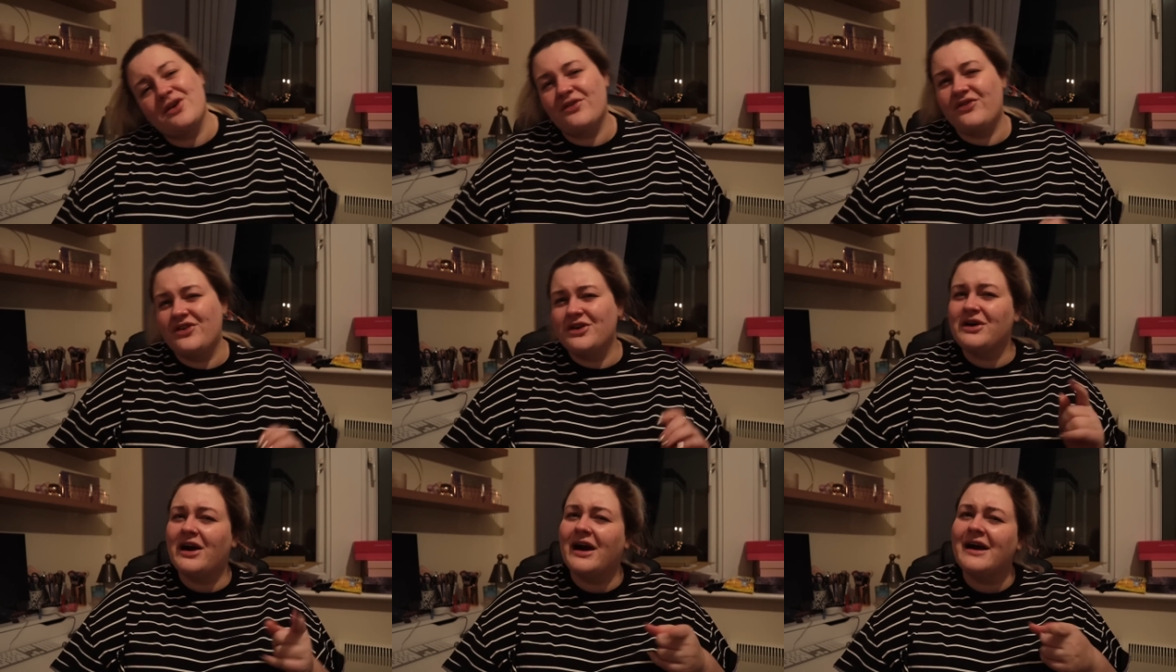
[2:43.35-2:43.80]

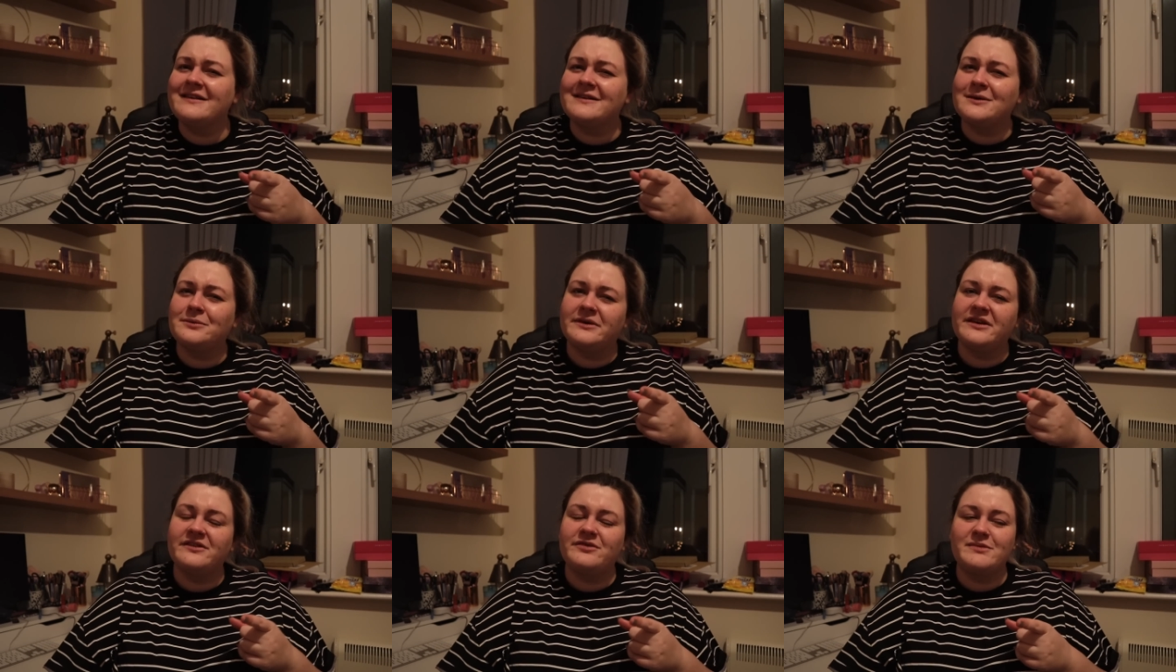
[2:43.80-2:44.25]
If you guys
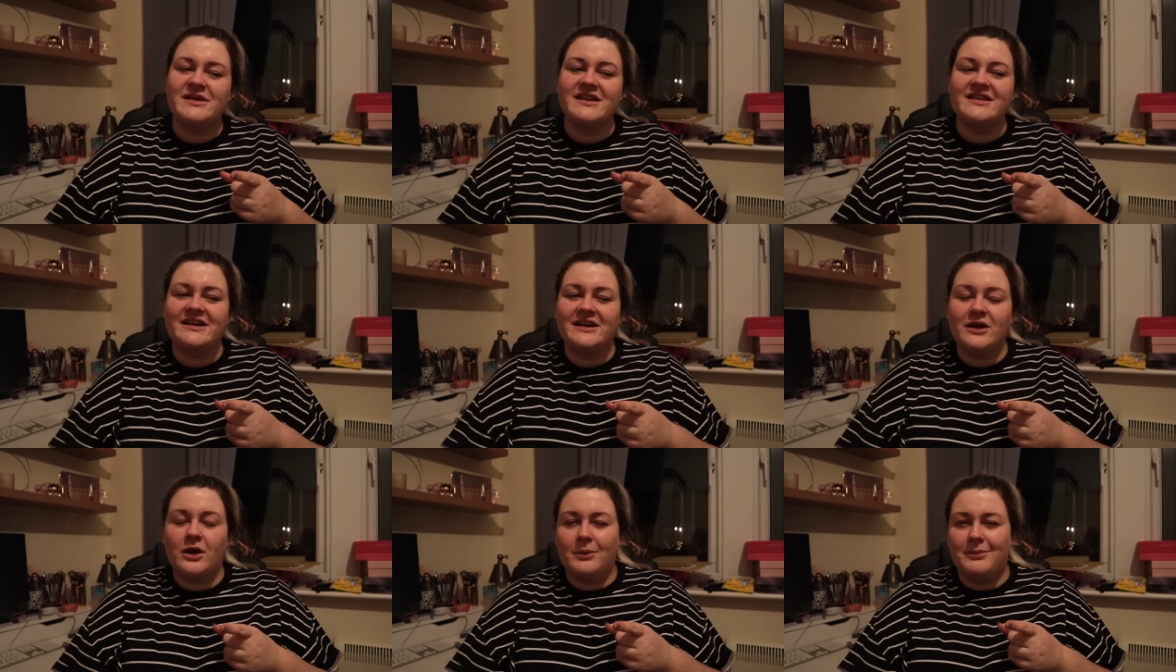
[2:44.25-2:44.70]
are with me,
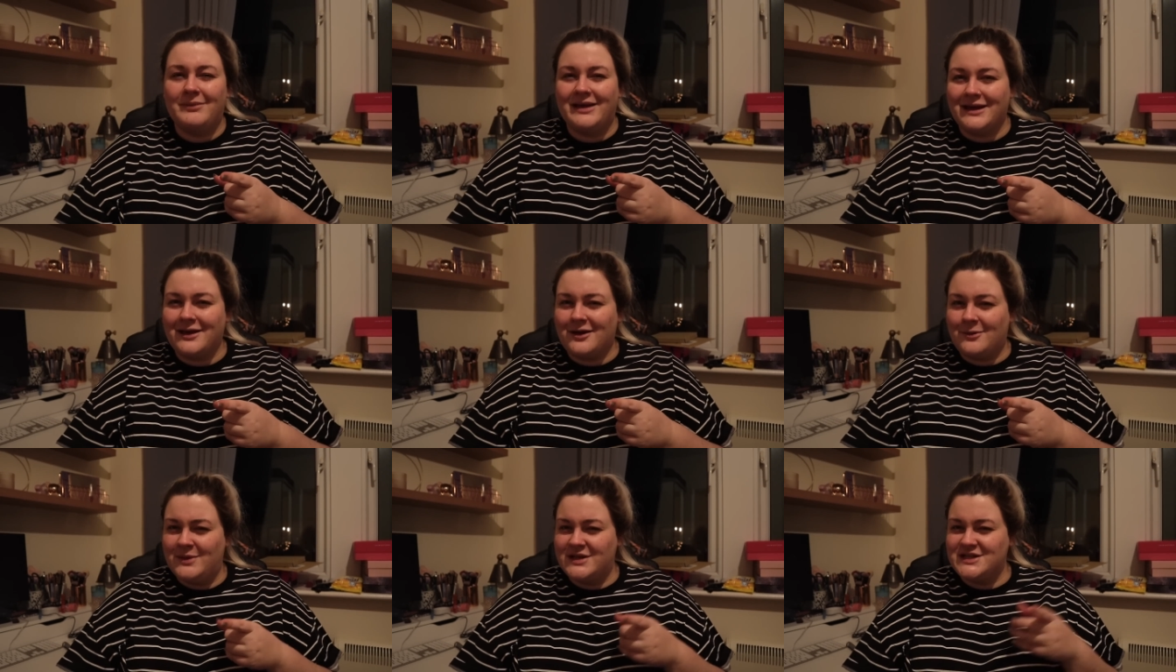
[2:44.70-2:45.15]
then it'll
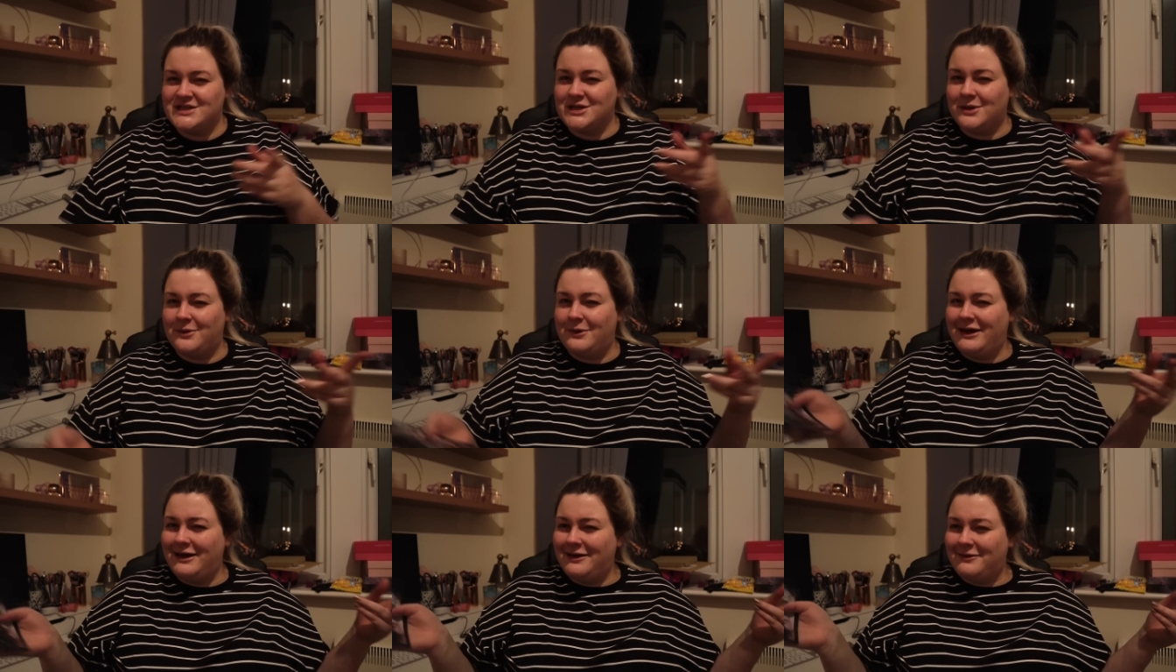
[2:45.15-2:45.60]
make me
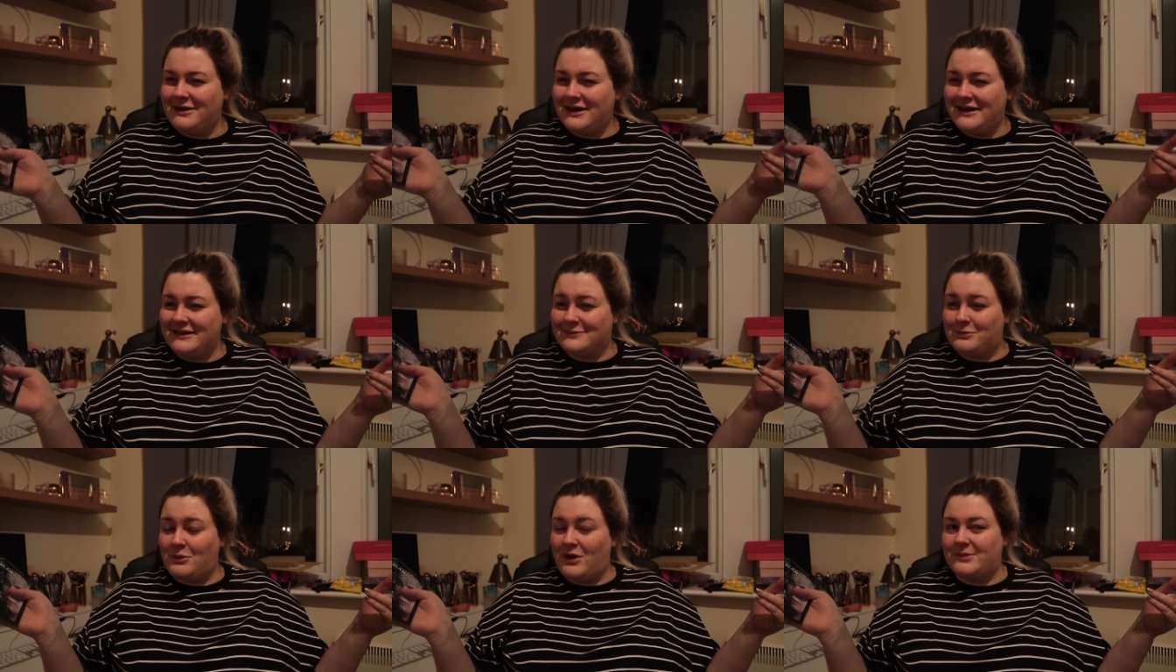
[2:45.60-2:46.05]
do it,
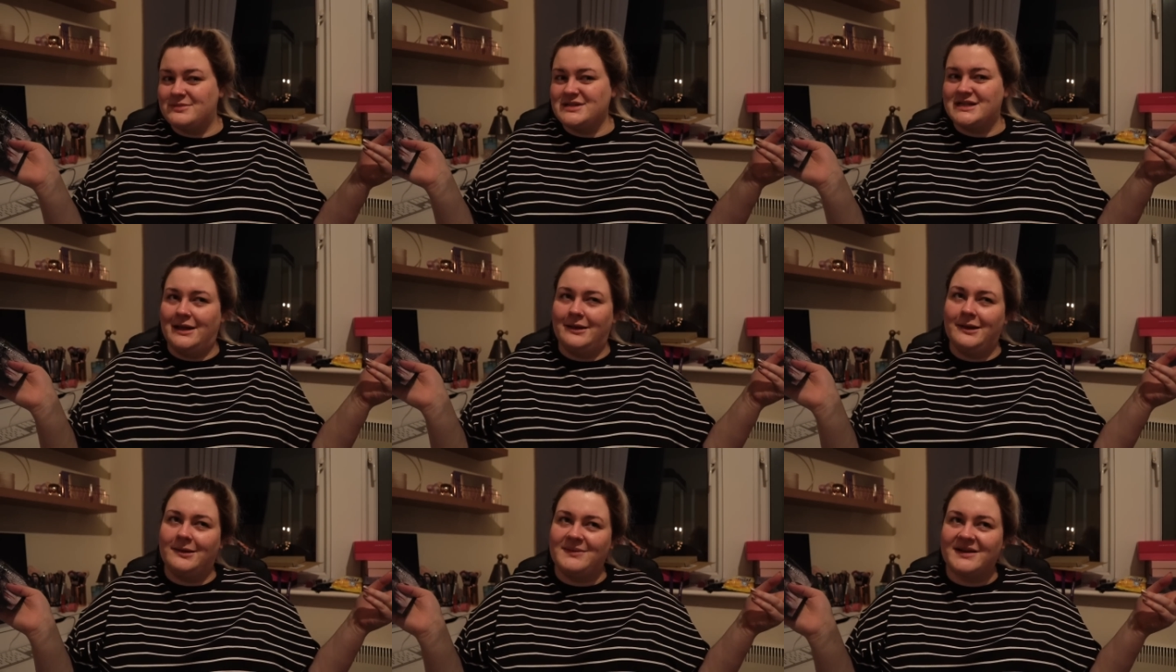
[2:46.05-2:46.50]
is what I'm
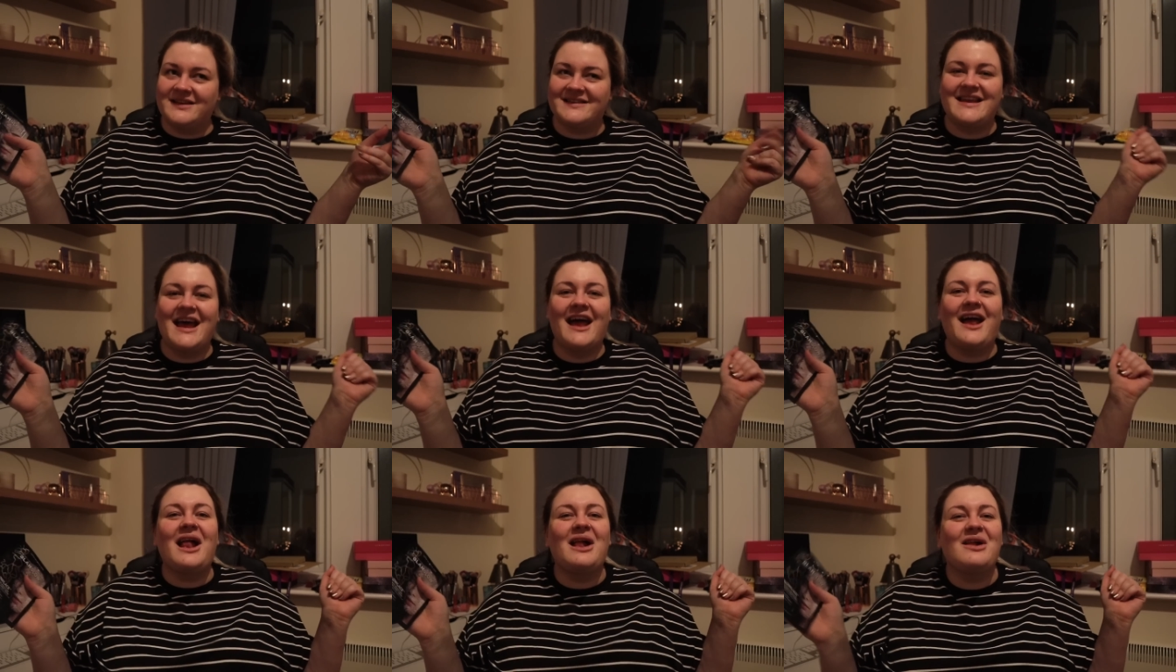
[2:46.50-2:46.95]
telling
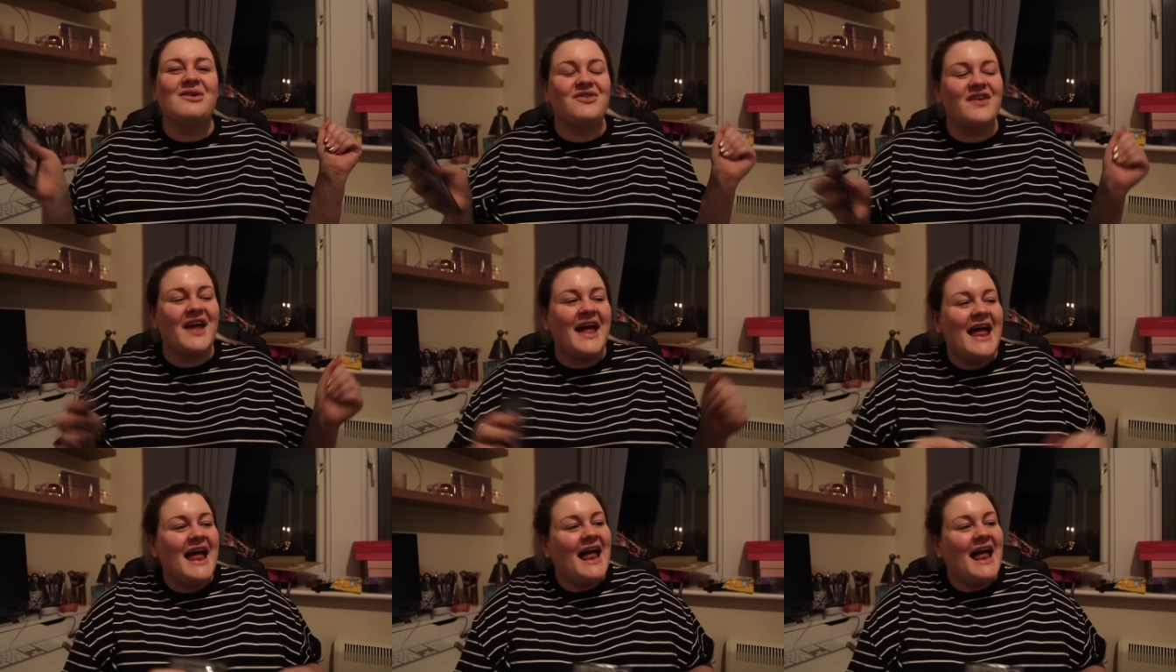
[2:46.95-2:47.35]
myself.